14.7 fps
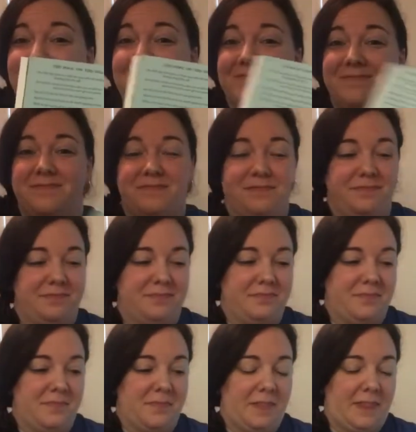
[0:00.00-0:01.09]

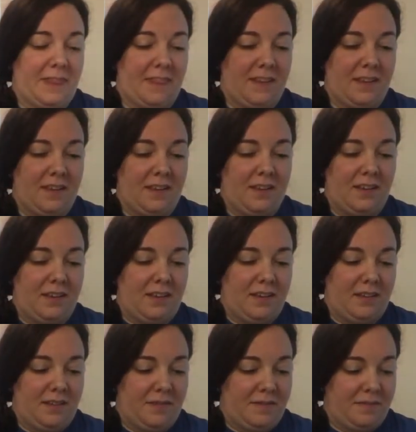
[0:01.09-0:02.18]

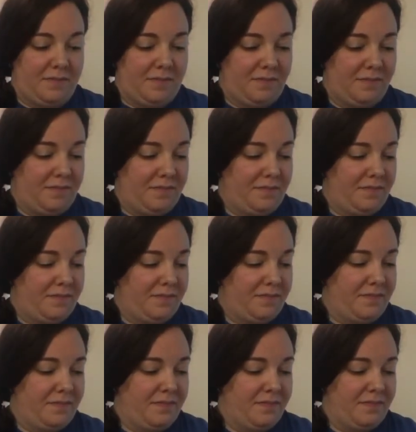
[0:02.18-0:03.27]

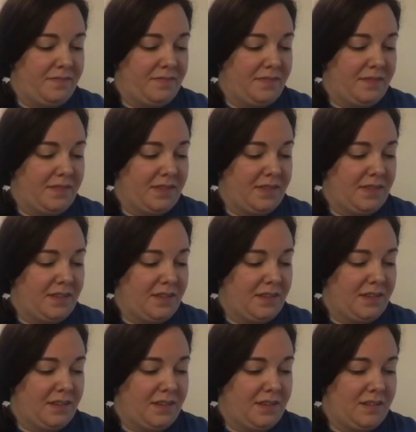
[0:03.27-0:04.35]

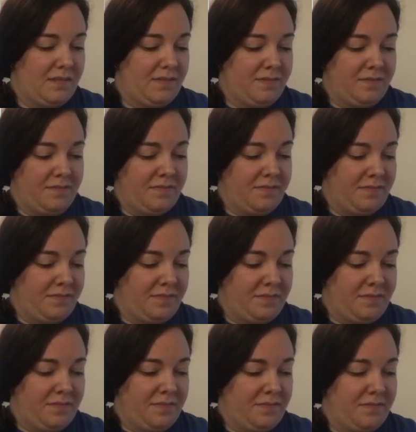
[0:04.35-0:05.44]

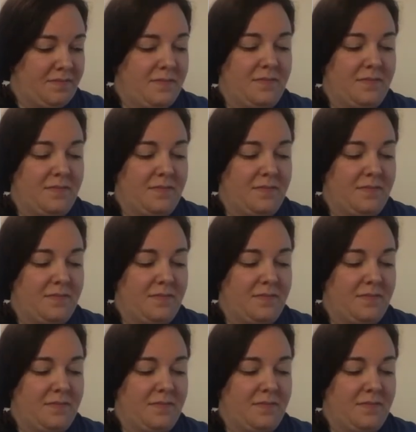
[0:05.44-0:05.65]
(no one is talking)